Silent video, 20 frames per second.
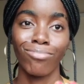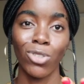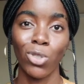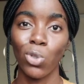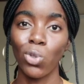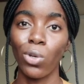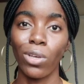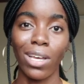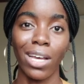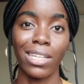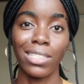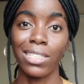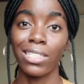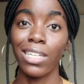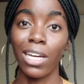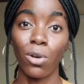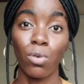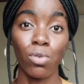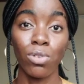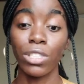So you can see
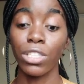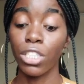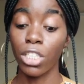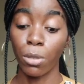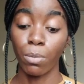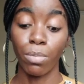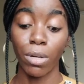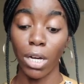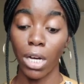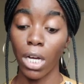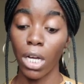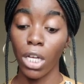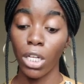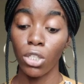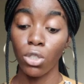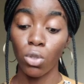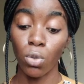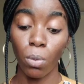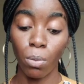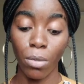that wool is cheaper
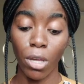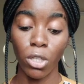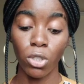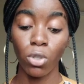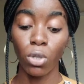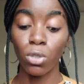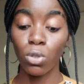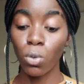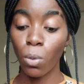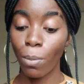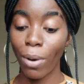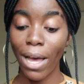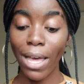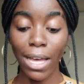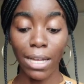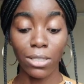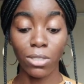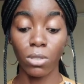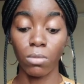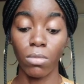to make. So to buy
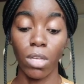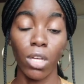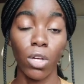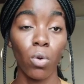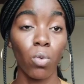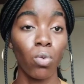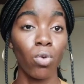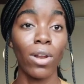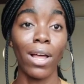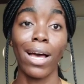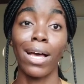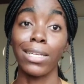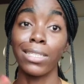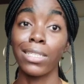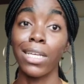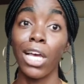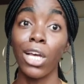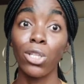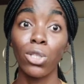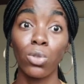and to make, wool
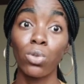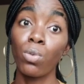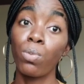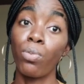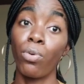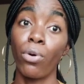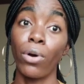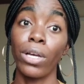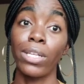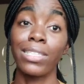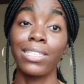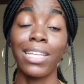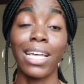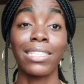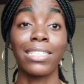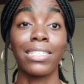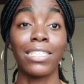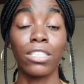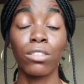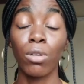has 2 points.
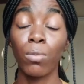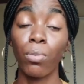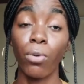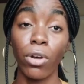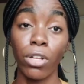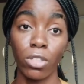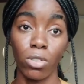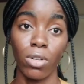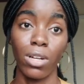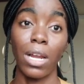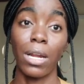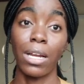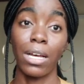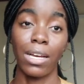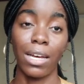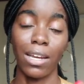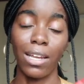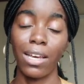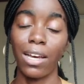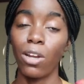That is 3 points.
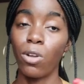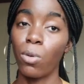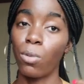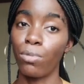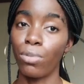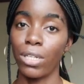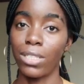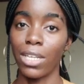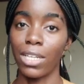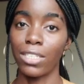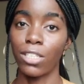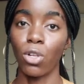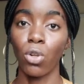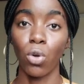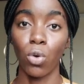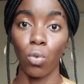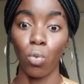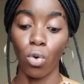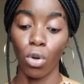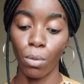Kanekalon braids are still
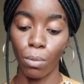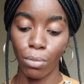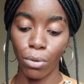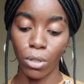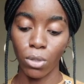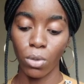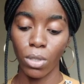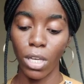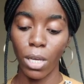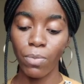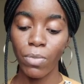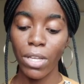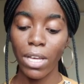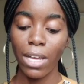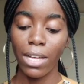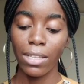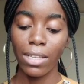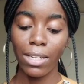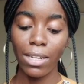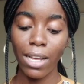on 1 point. Okay.
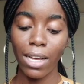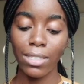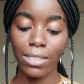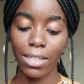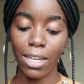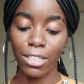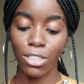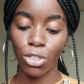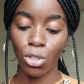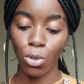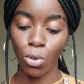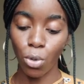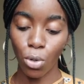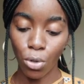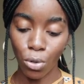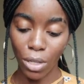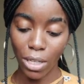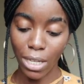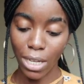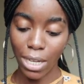The next
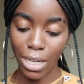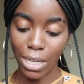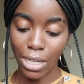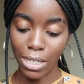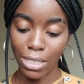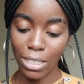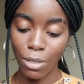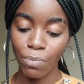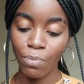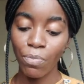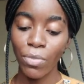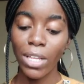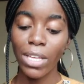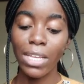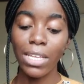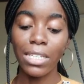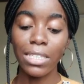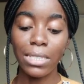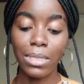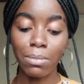category, guys,
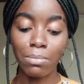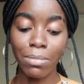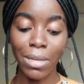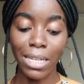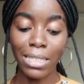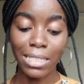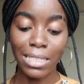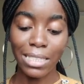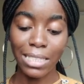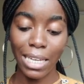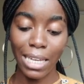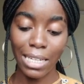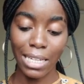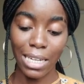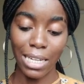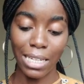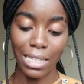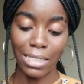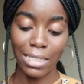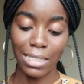is
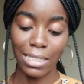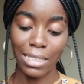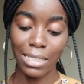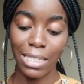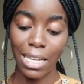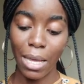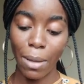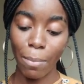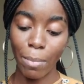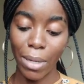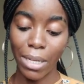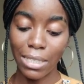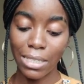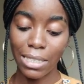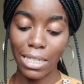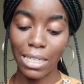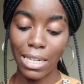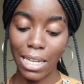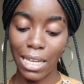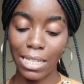maintenance.
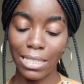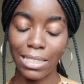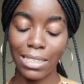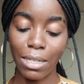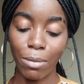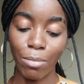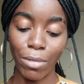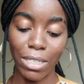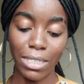Maintenance.